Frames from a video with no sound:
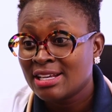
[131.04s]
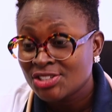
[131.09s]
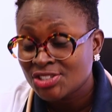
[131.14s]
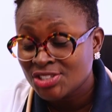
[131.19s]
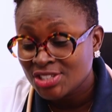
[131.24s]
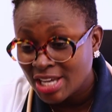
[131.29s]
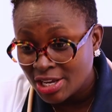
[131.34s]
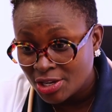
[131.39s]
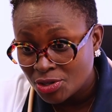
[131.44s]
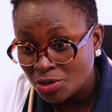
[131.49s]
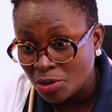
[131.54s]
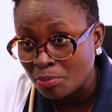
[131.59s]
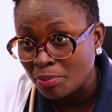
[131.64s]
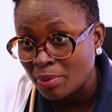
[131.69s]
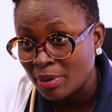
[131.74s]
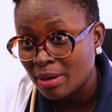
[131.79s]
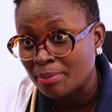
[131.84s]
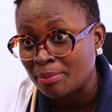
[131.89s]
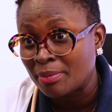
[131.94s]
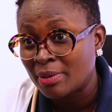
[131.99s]
Check your
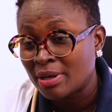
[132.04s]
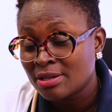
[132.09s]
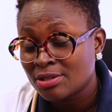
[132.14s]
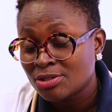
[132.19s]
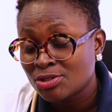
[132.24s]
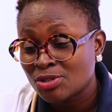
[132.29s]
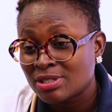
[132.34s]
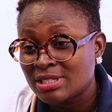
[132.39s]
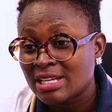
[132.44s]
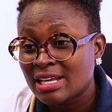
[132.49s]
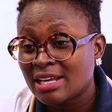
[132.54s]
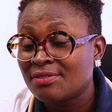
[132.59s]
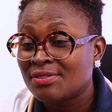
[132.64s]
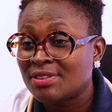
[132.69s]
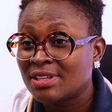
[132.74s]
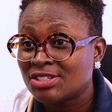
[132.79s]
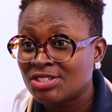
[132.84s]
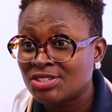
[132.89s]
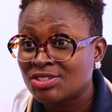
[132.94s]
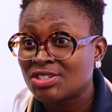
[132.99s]
bum to see if
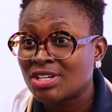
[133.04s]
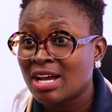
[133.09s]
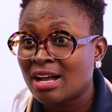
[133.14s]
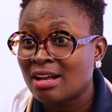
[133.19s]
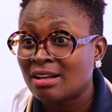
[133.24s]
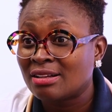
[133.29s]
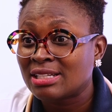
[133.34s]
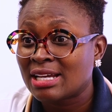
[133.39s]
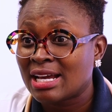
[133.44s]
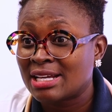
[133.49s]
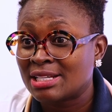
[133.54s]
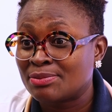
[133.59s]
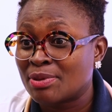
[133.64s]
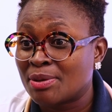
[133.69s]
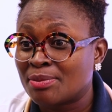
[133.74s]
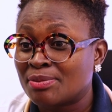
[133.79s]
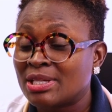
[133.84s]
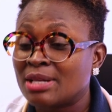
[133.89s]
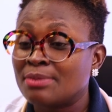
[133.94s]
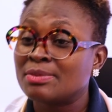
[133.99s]
this child has
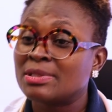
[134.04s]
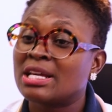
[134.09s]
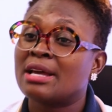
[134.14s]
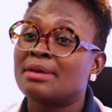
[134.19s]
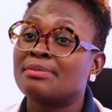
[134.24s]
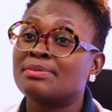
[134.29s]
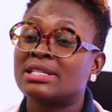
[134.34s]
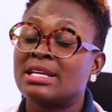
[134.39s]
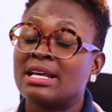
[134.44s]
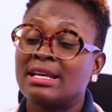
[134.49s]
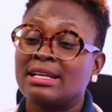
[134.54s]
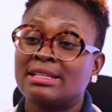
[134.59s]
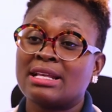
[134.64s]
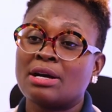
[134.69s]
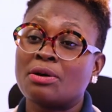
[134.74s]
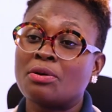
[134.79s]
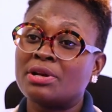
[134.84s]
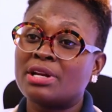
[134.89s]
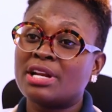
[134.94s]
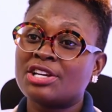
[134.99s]
bum. Sometimes
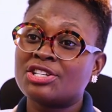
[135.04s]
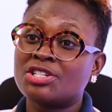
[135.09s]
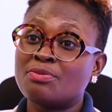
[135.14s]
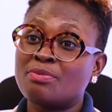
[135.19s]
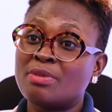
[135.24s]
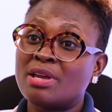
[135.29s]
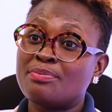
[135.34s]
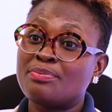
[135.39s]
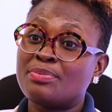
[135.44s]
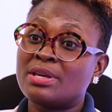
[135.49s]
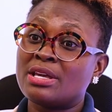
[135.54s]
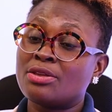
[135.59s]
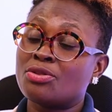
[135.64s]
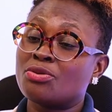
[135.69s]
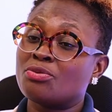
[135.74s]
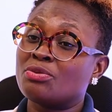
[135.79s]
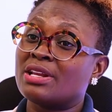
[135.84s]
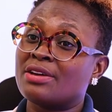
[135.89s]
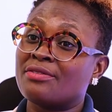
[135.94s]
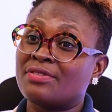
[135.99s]
the connection may be
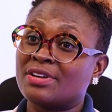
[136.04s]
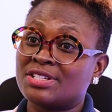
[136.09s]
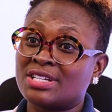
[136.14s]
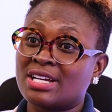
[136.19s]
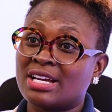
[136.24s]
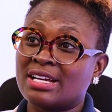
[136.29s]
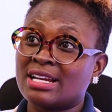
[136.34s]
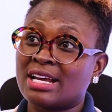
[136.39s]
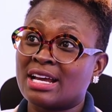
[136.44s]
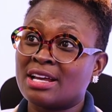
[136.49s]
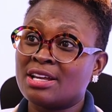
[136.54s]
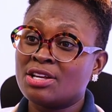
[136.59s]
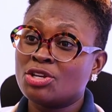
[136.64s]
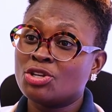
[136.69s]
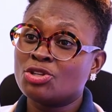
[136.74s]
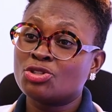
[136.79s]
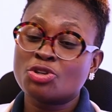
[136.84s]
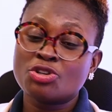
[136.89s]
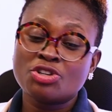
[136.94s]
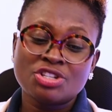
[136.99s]
through the vagina.
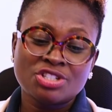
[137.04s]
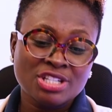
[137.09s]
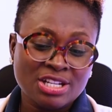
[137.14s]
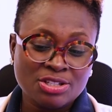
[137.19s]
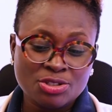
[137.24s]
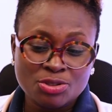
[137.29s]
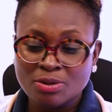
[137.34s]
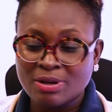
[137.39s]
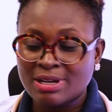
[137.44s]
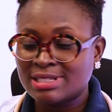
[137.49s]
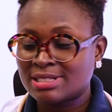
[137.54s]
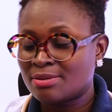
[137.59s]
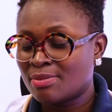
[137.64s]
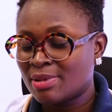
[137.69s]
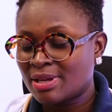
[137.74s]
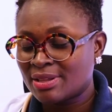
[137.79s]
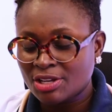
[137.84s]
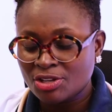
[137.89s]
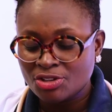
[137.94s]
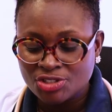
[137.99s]
So you just, as a
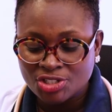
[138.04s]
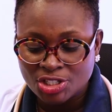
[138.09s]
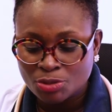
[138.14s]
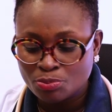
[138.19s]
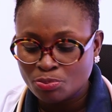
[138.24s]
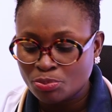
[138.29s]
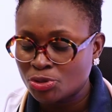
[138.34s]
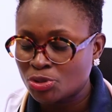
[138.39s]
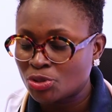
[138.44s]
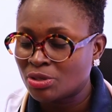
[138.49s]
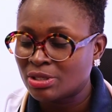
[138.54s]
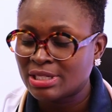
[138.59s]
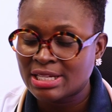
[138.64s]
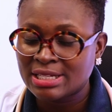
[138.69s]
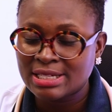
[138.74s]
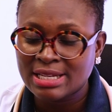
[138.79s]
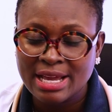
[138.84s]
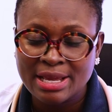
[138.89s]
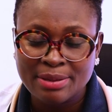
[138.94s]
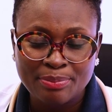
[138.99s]
mother, you just put on the
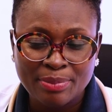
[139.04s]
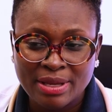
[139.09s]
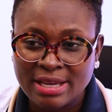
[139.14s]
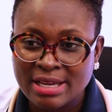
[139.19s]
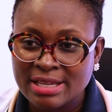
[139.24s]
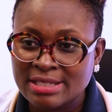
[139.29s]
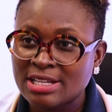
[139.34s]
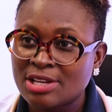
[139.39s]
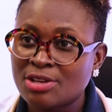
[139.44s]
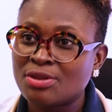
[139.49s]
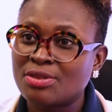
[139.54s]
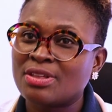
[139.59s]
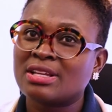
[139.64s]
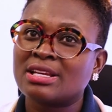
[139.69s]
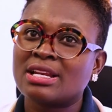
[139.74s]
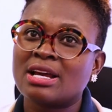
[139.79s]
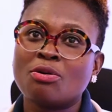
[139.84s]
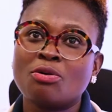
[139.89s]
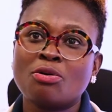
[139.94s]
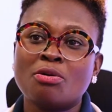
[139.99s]
diapers and you
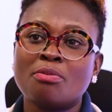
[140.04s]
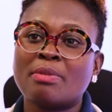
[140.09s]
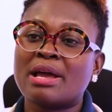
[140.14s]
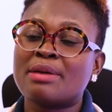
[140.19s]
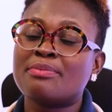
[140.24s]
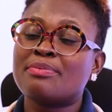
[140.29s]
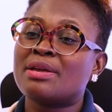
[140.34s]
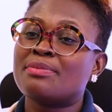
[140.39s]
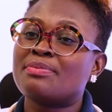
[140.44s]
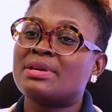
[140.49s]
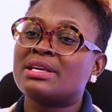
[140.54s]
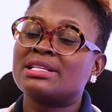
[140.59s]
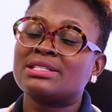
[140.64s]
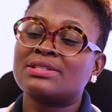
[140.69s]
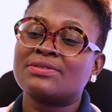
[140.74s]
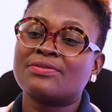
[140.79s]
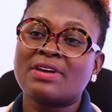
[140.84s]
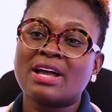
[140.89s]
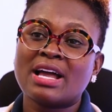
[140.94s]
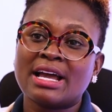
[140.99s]
think that, oh, my baby
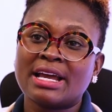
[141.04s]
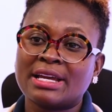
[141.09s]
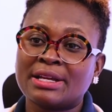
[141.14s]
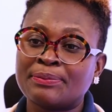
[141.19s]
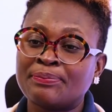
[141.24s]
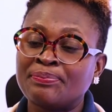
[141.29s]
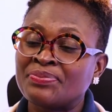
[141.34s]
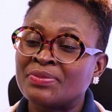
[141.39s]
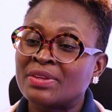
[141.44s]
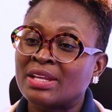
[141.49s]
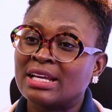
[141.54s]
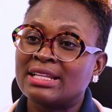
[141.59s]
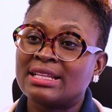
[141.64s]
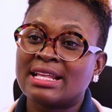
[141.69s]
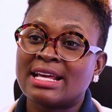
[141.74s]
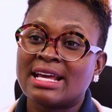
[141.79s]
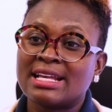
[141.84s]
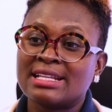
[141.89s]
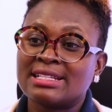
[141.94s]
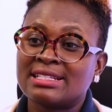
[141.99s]
is fine.
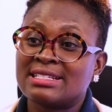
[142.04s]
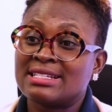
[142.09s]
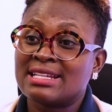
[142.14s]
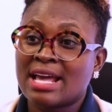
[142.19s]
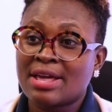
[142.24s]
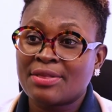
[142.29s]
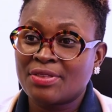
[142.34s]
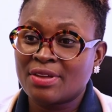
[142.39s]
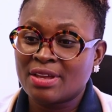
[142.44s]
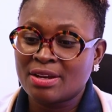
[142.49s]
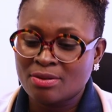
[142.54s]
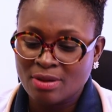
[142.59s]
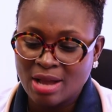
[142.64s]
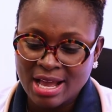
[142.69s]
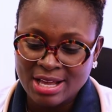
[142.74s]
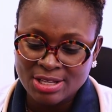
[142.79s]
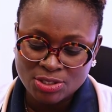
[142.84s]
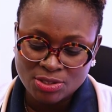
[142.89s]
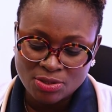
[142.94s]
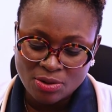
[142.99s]
There's nothing
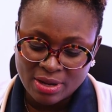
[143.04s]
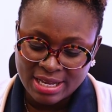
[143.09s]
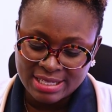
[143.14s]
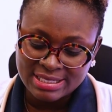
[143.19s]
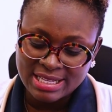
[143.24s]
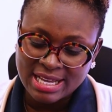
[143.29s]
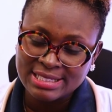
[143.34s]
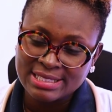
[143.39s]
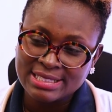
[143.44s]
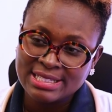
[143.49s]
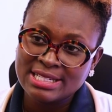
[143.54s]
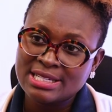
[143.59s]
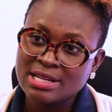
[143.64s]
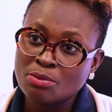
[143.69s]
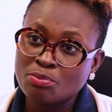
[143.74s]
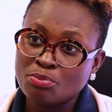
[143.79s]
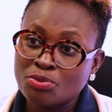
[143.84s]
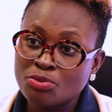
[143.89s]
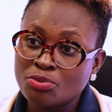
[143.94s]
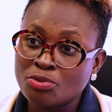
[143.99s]
as long as I see
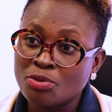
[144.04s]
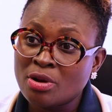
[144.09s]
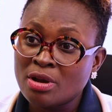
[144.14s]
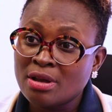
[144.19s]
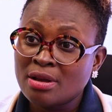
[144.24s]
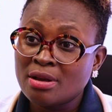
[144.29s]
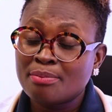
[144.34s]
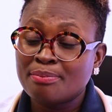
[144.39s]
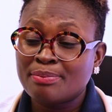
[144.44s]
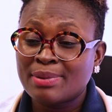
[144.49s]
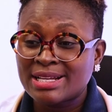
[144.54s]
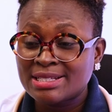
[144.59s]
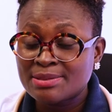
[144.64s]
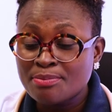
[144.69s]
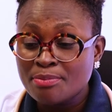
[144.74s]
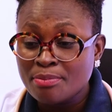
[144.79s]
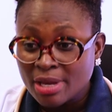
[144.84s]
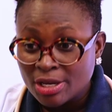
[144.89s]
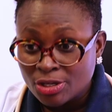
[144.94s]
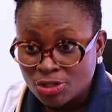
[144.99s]
the poo. But
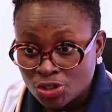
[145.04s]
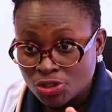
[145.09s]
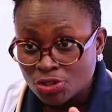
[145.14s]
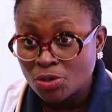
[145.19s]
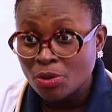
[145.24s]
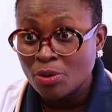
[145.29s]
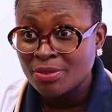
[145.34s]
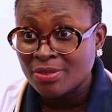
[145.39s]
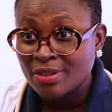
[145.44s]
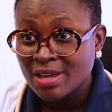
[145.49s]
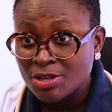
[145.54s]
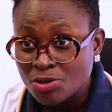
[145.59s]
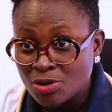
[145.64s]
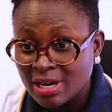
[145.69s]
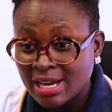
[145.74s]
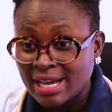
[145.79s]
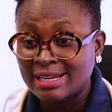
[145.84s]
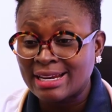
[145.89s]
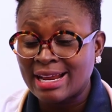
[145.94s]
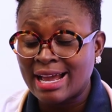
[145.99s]
make sure that you
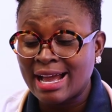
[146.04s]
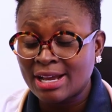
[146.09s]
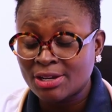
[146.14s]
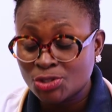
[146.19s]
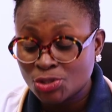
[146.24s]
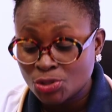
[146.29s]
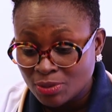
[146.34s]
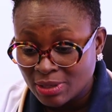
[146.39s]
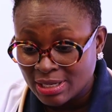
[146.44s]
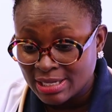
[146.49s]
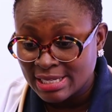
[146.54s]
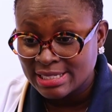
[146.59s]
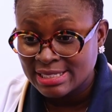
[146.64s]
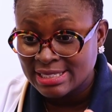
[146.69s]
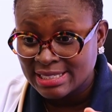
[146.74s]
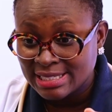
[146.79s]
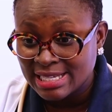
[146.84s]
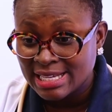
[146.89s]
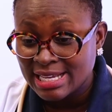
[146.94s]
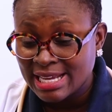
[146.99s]
can actually
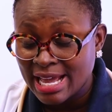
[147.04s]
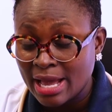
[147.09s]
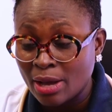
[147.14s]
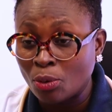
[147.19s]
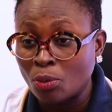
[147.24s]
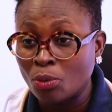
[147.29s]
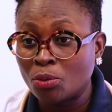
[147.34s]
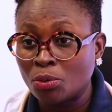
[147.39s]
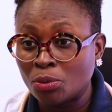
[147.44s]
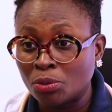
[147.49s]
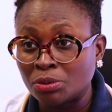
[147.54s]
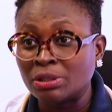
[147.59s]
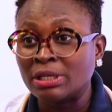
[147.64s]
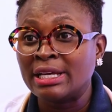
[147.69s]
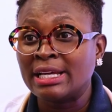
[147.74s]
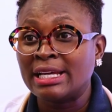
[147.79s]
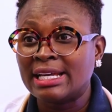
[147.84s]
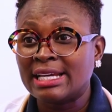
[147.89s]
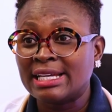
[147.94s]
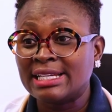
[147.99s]
see a hole
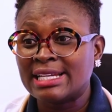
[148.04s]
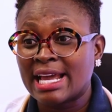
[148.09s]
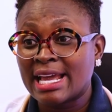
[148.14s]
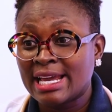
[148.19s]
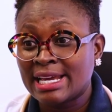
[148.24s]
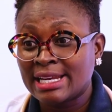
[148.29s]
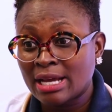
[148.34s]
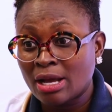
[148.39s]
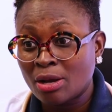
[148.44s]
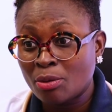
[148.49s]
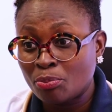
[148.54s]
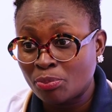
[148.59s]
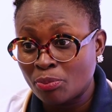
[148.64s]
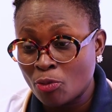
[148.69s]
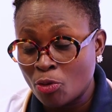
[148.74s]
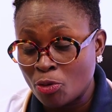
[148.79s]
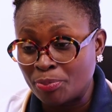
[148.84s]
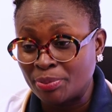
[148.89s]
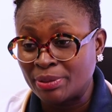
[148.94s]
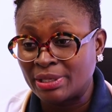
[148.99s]
in the anal
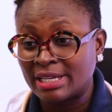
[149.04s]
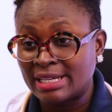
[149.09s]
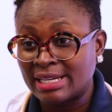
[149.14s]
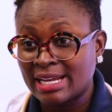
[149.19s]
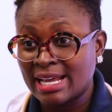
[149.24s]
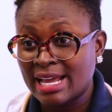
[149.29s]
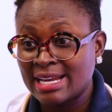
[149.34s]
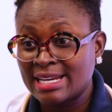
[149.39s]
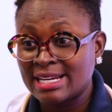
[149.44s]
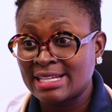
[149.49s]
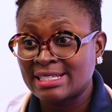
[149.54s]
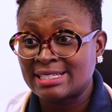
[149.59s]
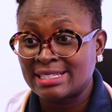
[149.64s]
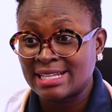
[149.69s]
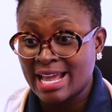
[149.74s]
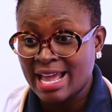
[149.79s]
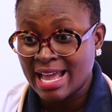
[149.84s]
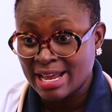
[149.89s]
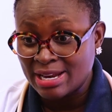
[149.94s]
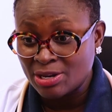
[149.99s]
opening, and it's
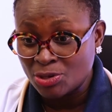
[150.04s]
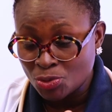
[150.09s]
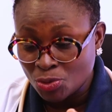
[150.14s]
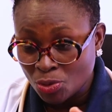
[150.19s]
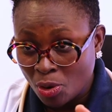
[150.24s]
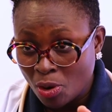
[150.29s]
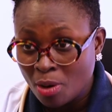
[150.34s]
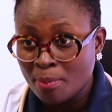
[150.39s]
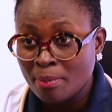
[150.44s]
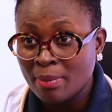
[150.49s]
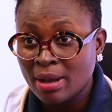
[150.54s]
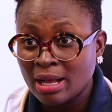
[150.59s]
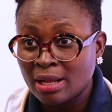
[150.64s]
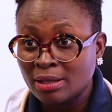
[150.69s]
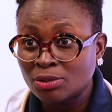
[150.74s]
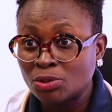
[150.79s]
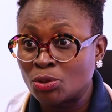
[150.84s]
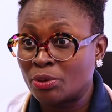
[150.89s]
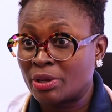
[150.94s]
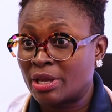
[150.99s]
a
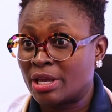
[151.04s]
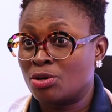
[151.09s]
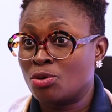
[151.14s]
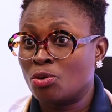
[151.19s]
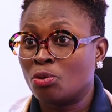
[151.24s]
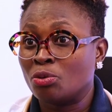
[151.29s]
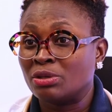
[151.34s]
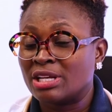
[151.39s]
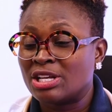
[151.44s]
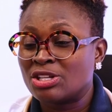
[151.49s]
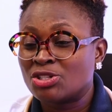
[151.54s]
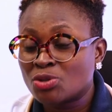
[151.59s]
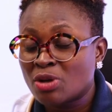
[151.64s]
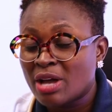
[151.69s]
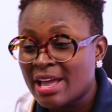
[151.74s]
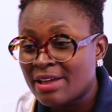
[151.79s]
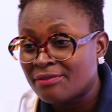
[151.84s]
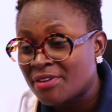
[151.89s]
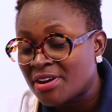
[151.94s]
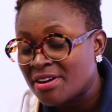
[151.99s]
normal looking hole. It's
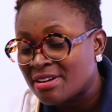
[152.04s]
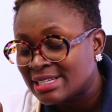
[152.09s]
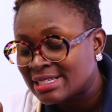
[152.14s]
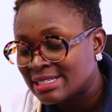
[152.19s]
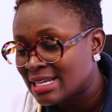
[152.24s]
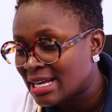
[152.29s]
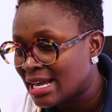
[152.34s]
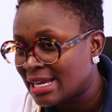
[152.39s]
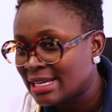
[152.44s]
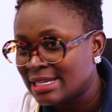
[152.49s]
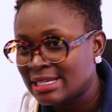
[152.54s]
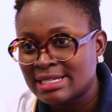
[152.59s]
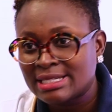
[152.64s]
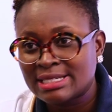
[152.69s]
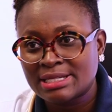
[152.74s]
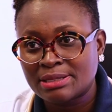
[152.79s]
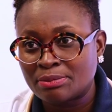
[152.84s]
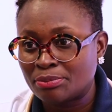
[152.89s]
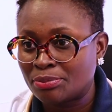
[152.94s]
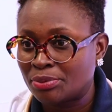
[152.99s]
not a very tiny
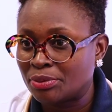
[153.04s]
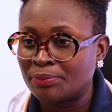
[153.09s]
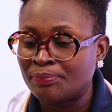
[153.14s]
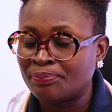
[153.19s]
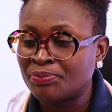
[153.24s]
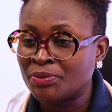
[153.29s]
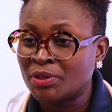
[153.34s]
dimple.